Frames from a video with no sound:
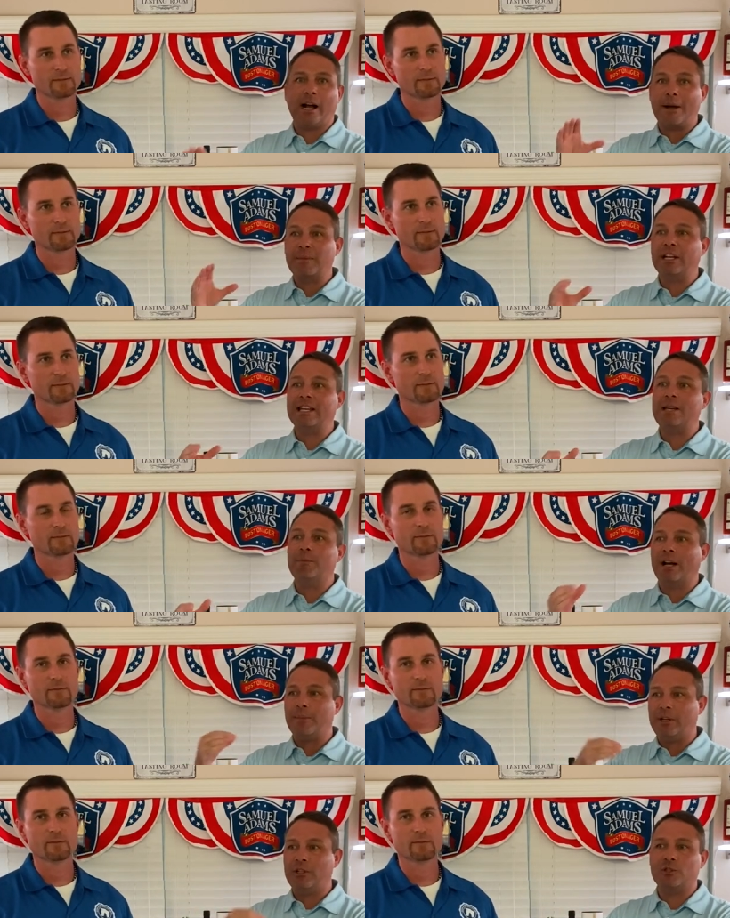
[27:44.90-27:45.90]
Speaker 1: I'm going to keep my
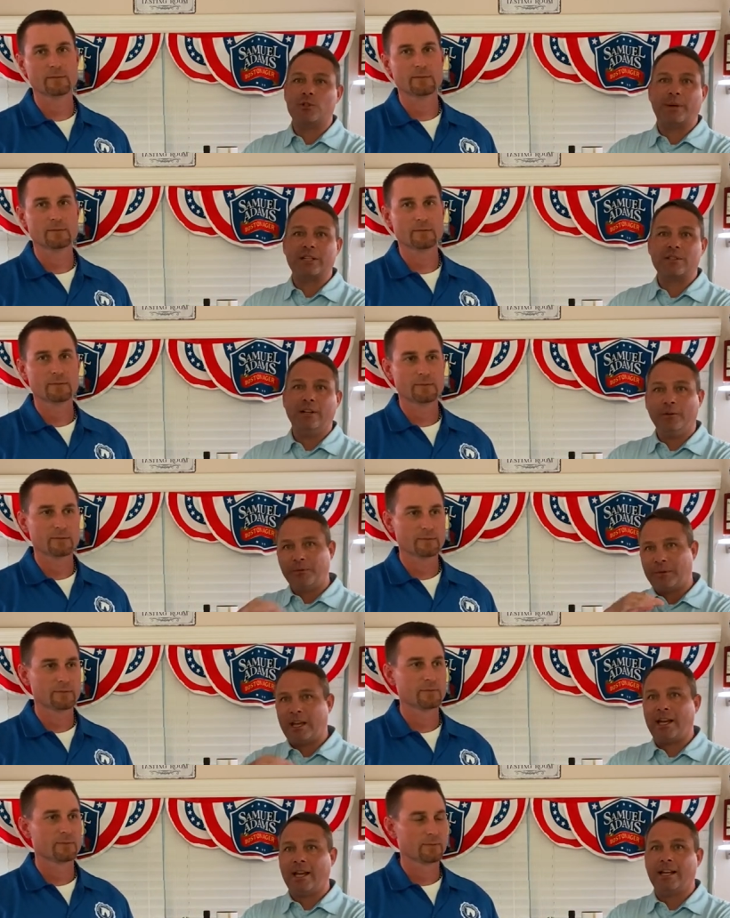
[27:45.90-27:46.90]
opinions to myself,
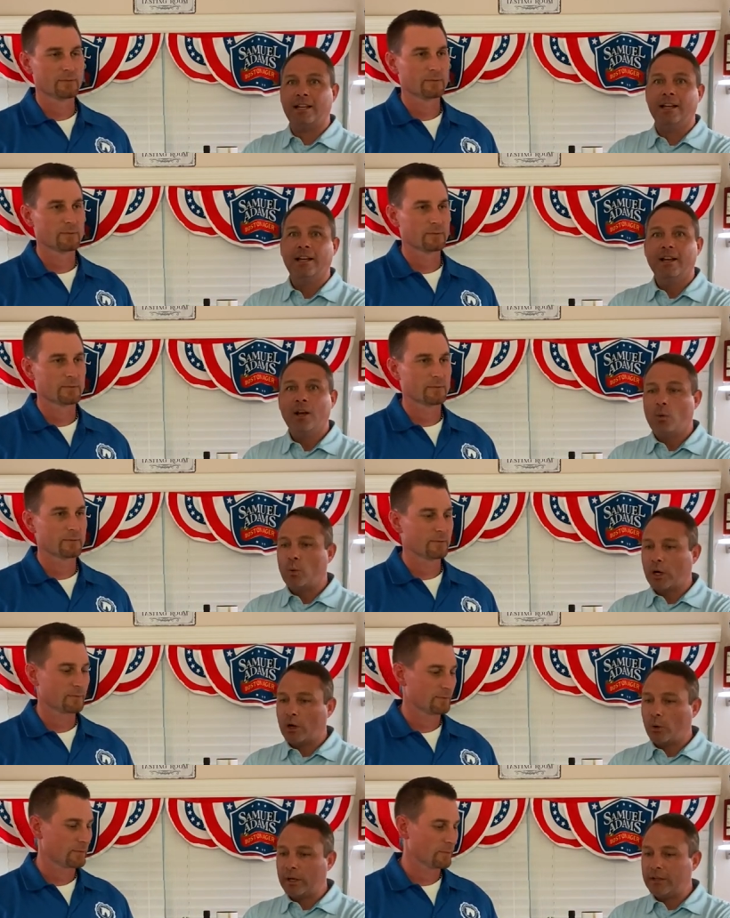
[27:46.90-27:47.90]
and we're
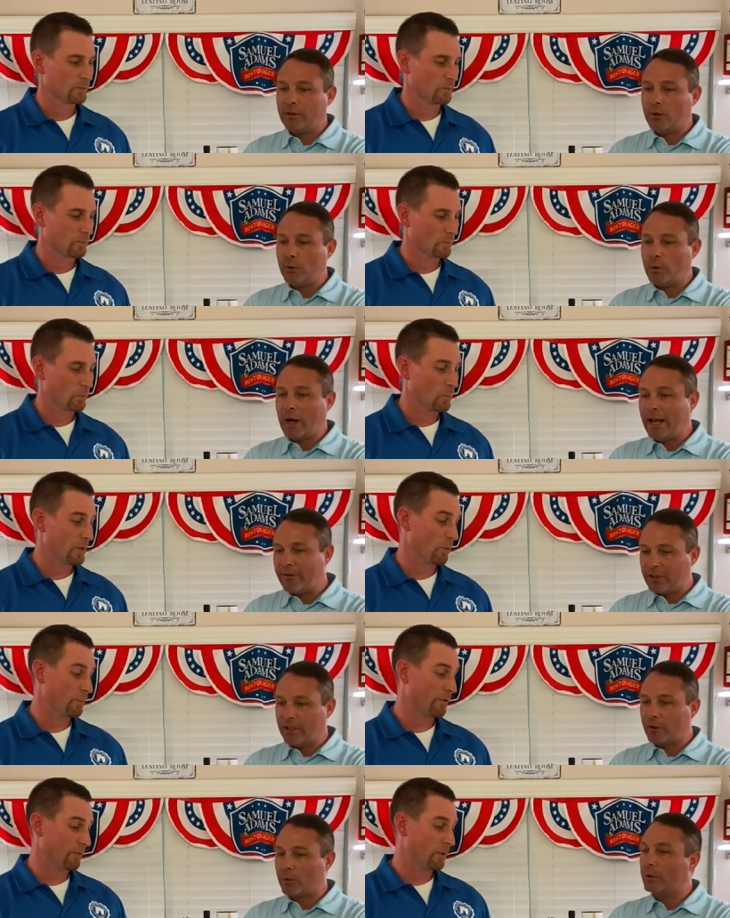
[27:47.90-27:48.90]
going to. I well,
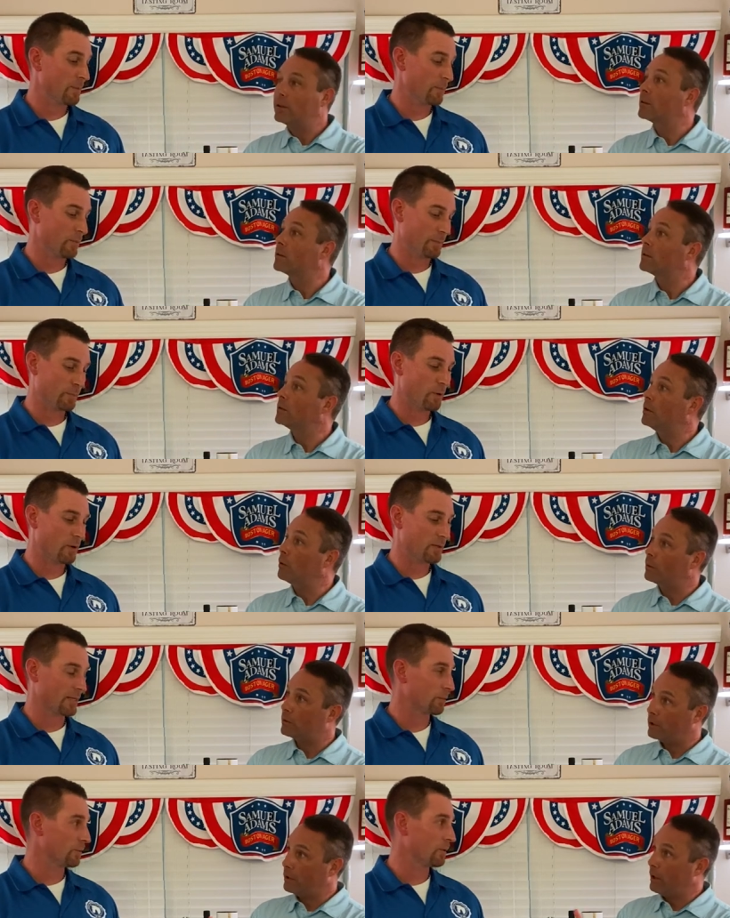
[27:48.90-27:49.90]
another... let me let me pause
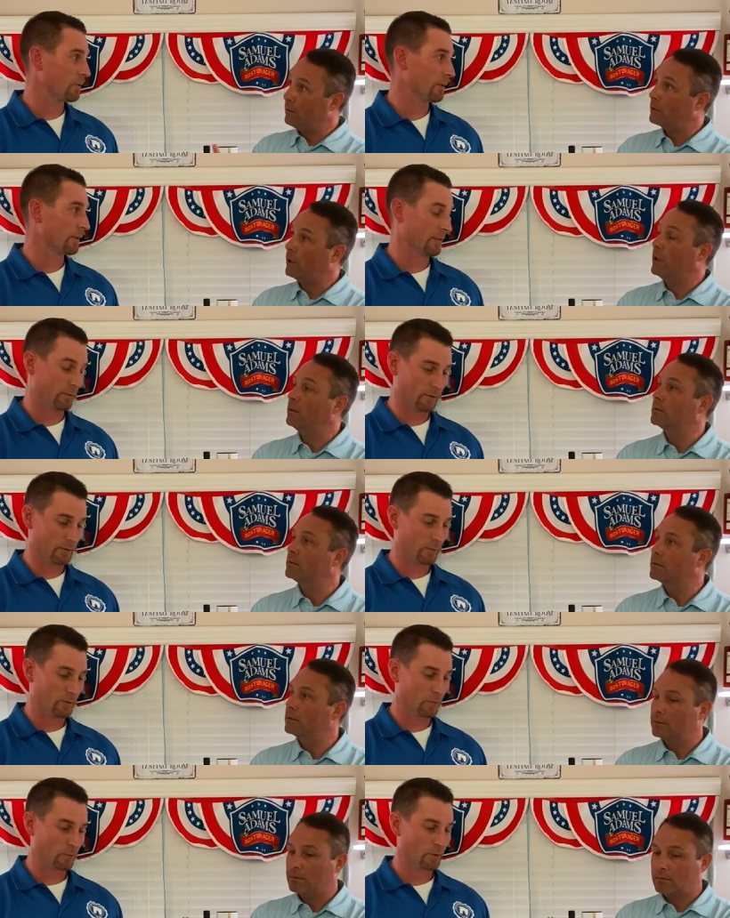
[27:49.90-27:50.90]
that real yep, quick. Yeah. One,
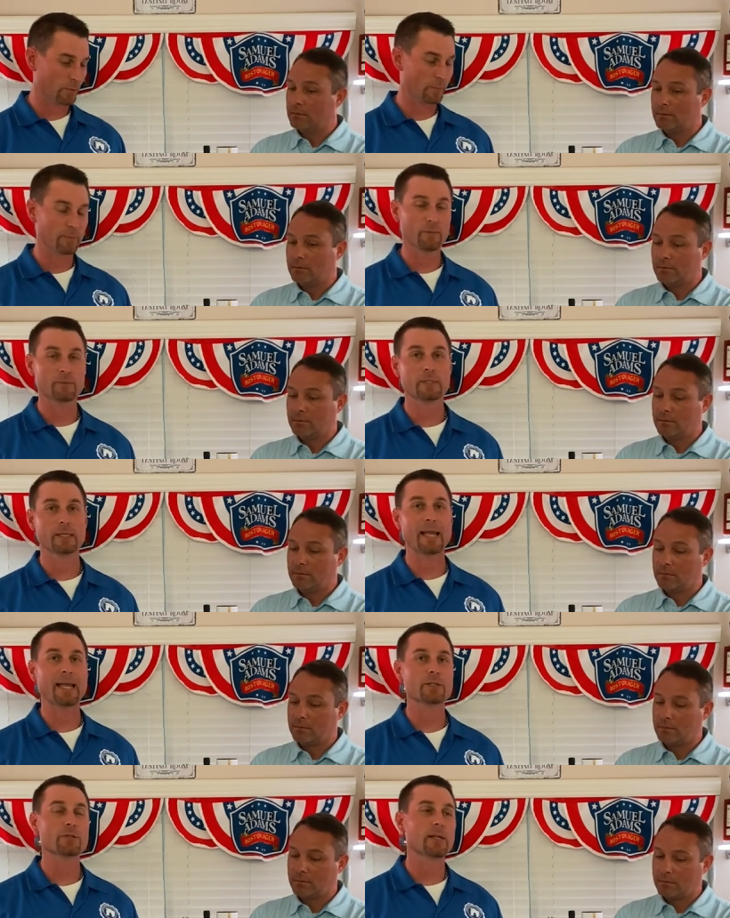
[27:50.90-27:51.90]
one,
Speaker 2: real, to
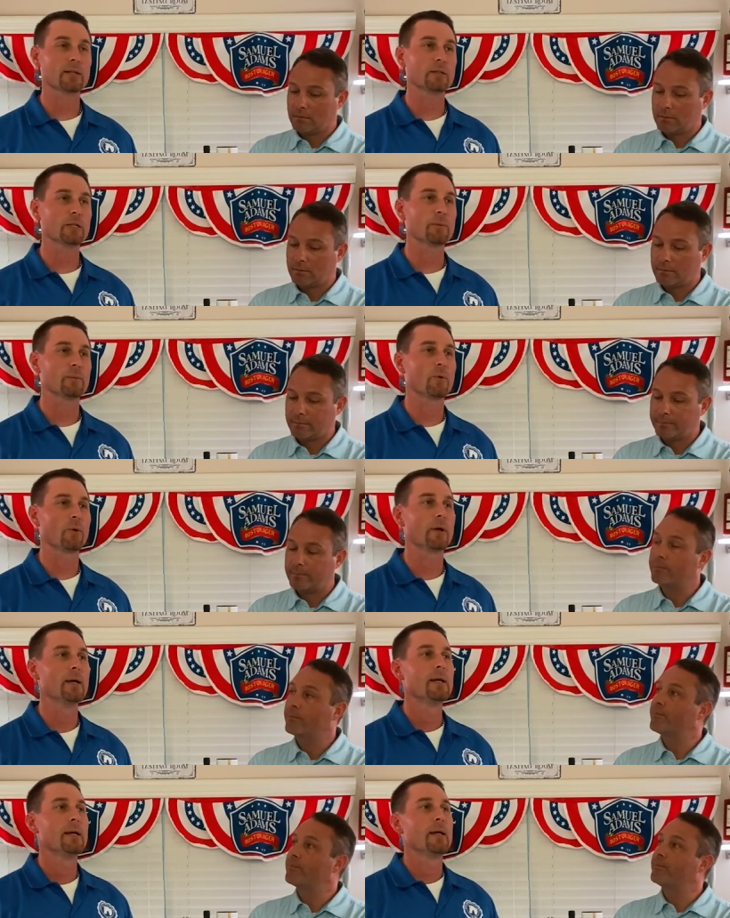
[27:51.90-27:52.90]
answer that a little bit more,
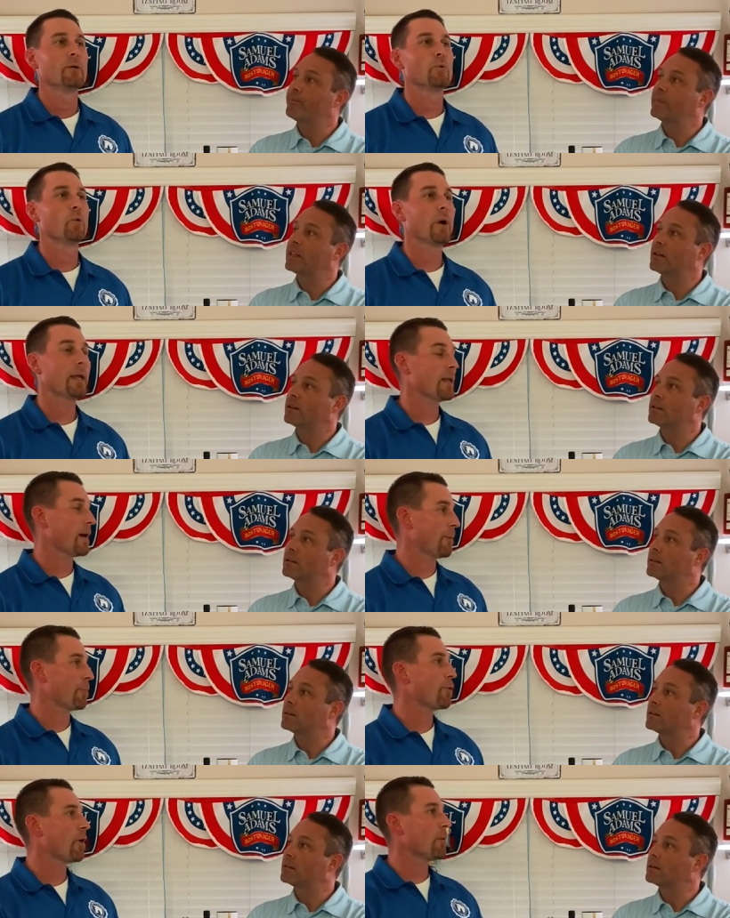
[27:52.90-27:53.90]
the way I
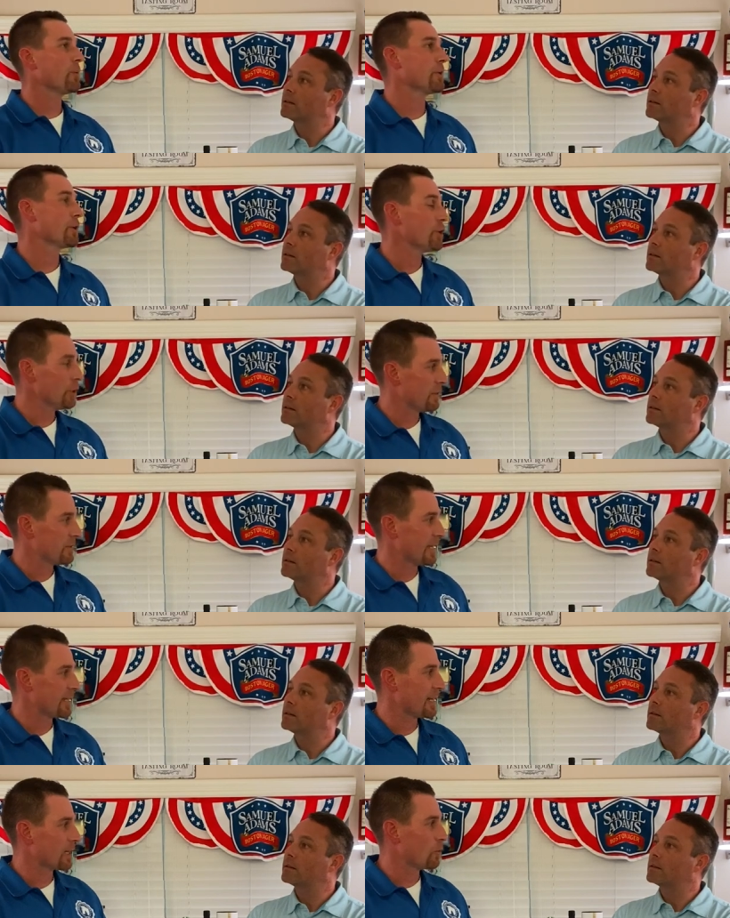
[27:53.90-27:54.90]
probably could have
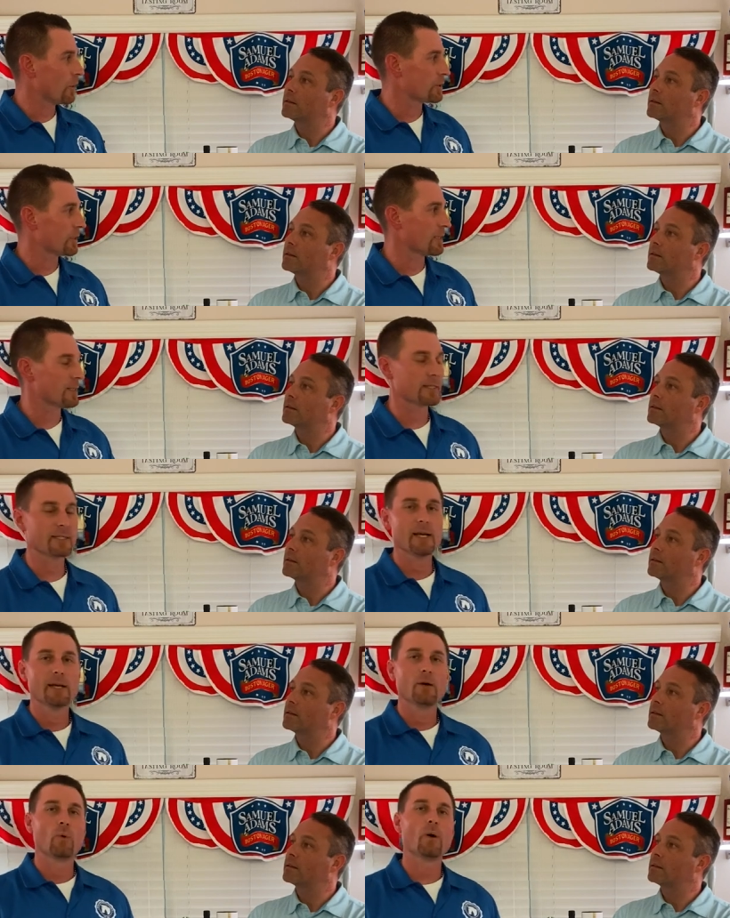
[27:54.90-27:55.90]
taken that question is is
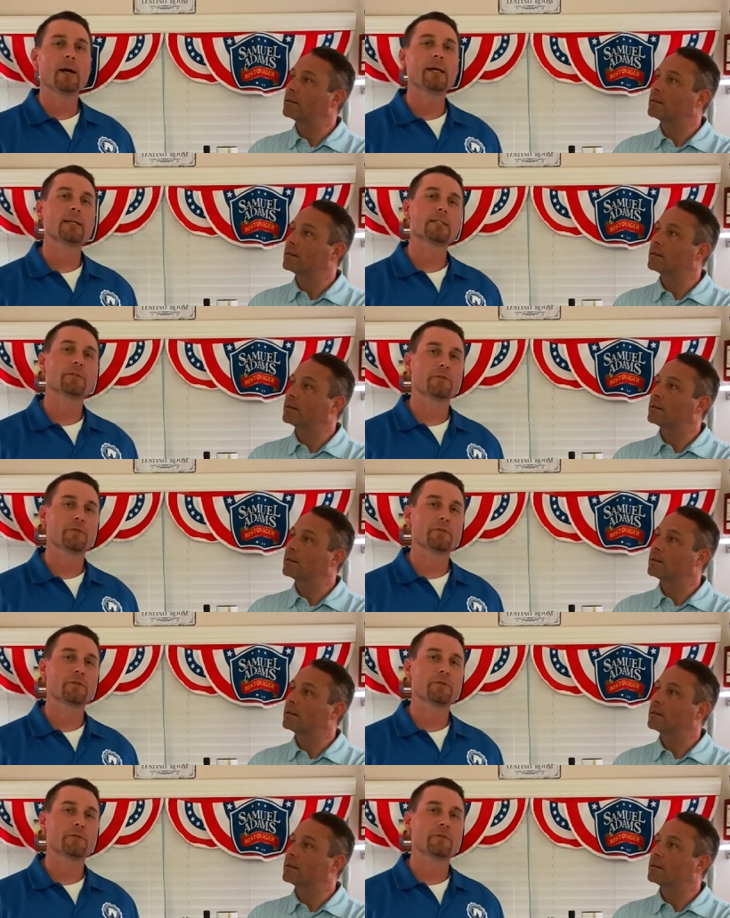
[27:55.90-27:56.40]
why is it